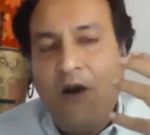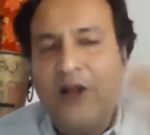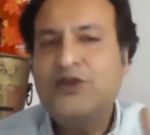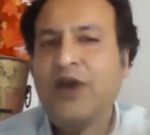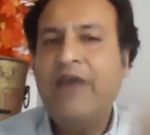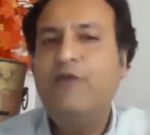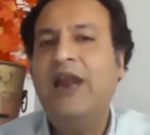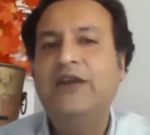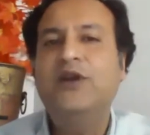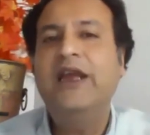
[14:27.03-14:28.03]
Also, I would
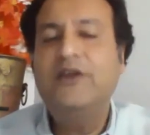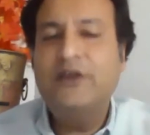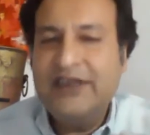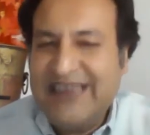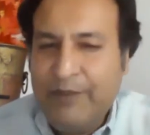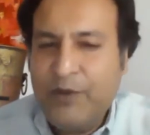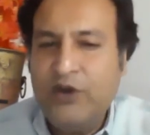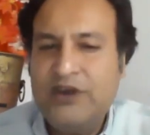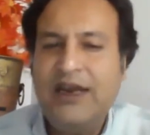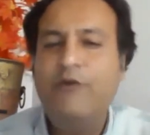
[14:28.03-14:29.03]
like to like, the same
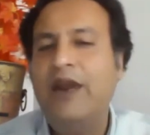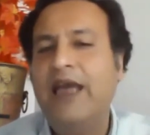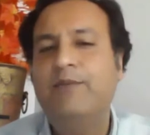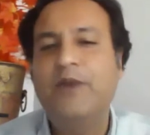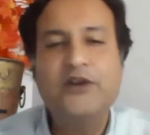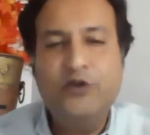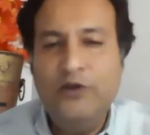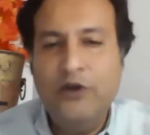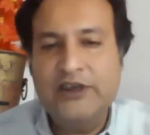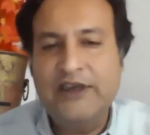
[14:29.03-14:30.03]
question, I would like, because you
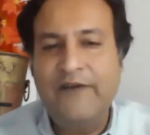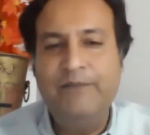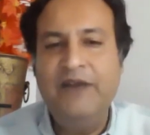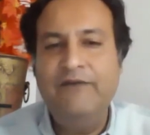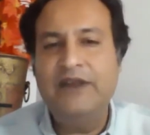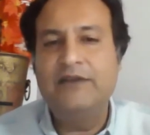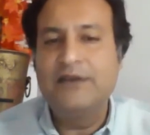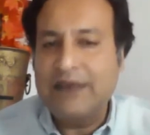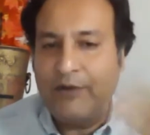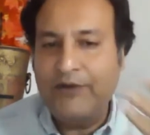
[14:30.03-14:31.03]
yourself have been with
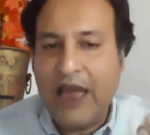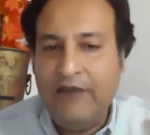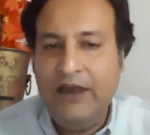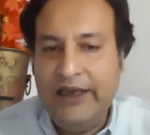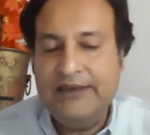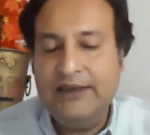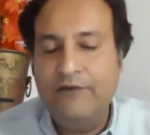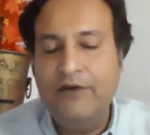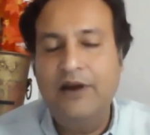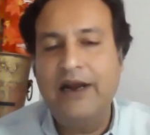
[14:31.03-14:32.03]
some of the Ivy Leagues in the
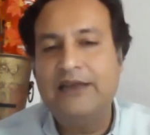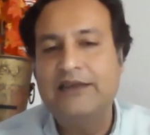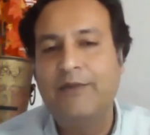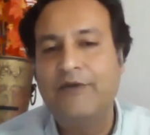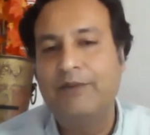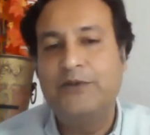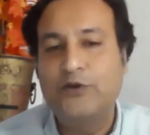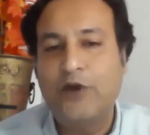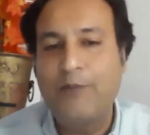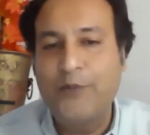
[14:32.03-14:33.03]
world, right? Some of the
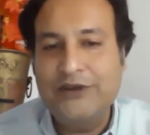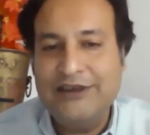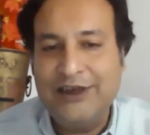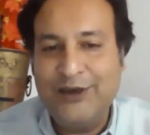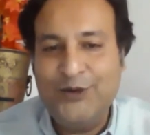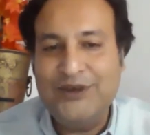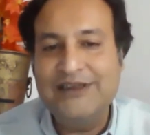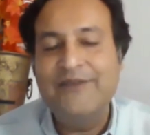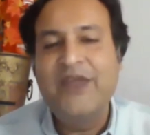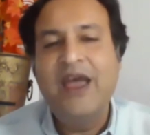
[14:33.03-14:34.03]
topmost
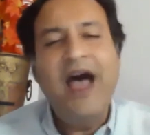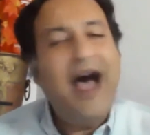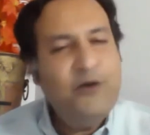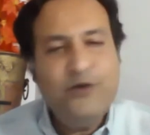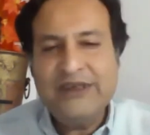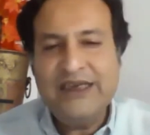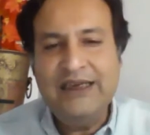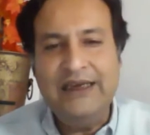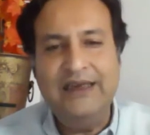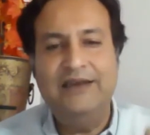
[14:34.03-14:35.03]
institutions. How do you
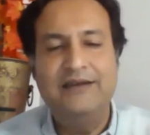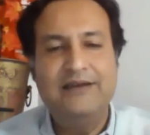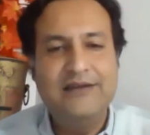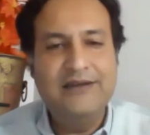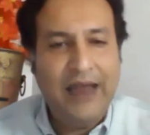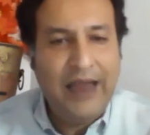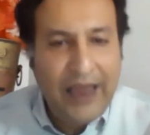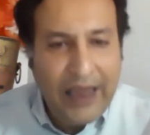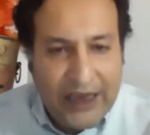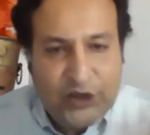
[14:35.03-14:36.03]
see the
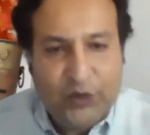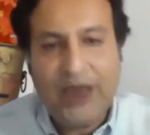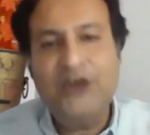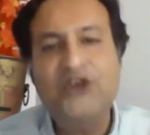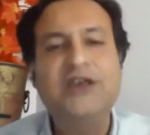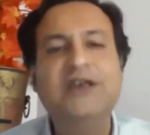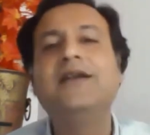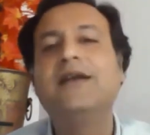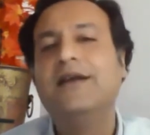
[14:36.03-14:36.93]
education